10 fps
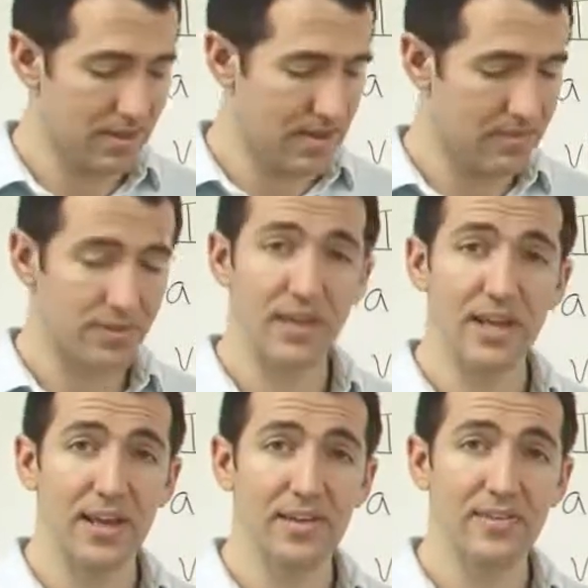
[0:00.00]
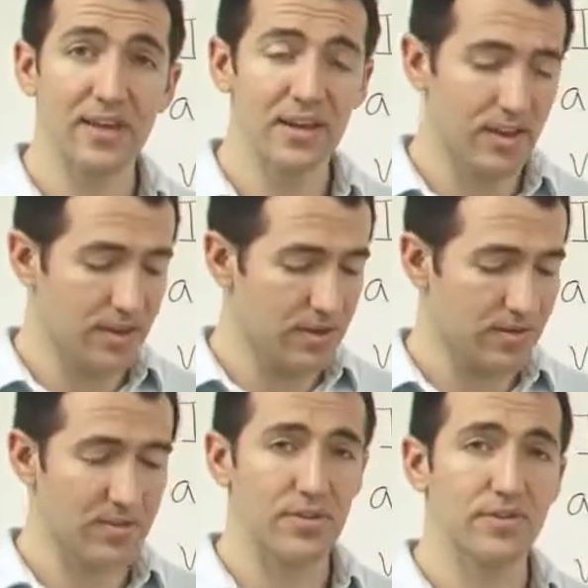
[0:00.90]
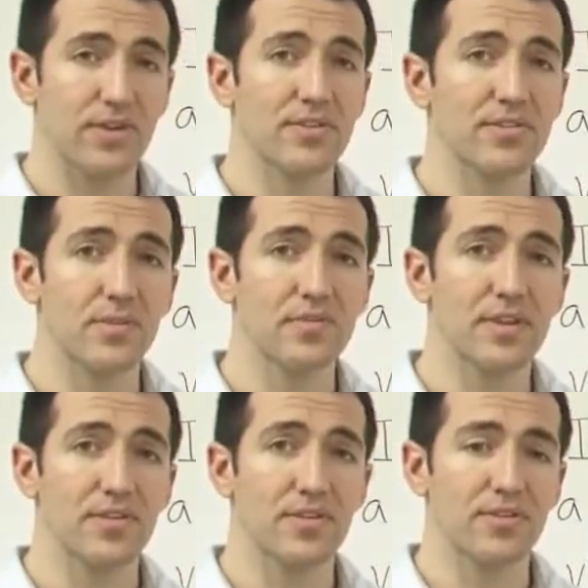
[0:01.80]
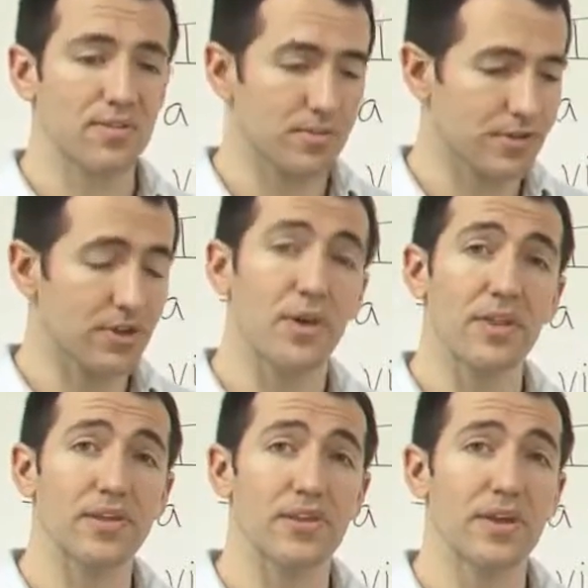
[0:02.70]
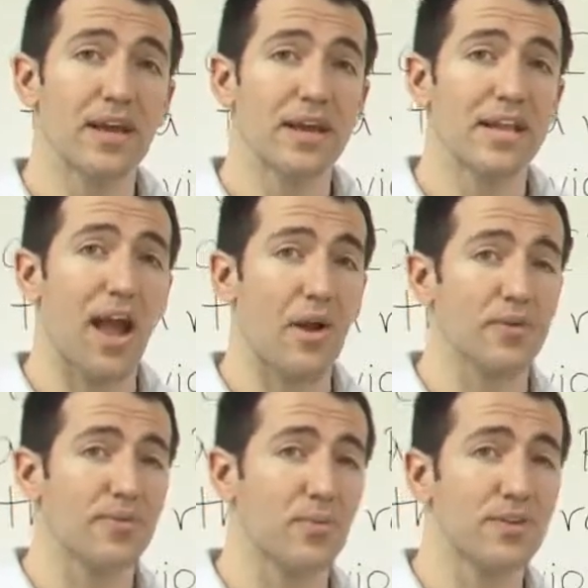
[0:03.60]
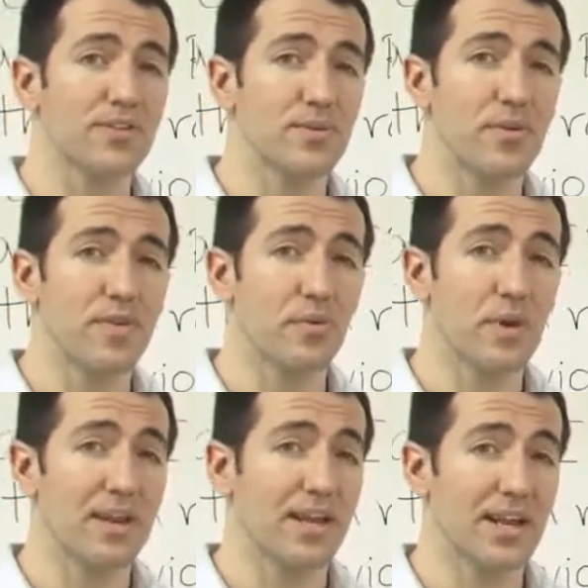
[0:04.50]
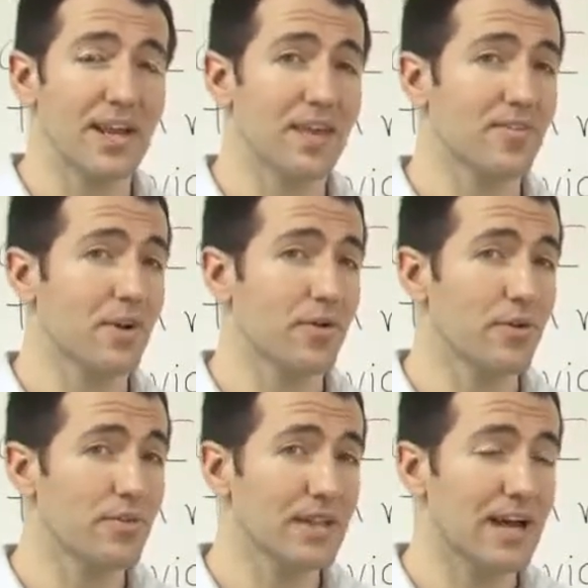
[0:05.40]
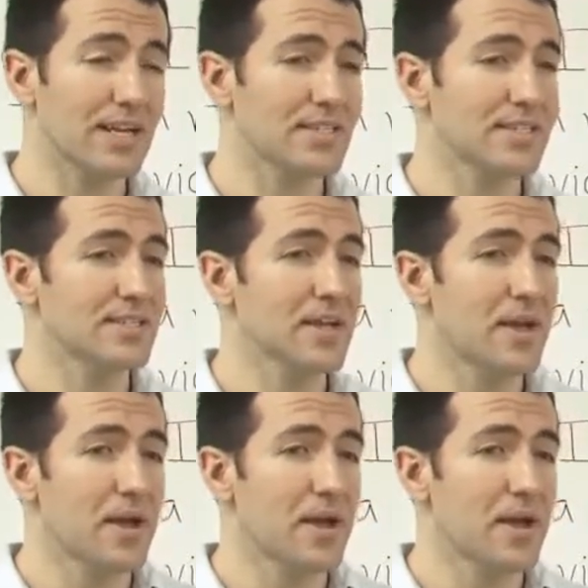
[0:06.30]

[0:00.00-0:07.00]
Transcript: They have straight A's. You can see their transcripts, and the transcripts are showing they took Calculus 1, 2, and 3 and got A's in all those classes.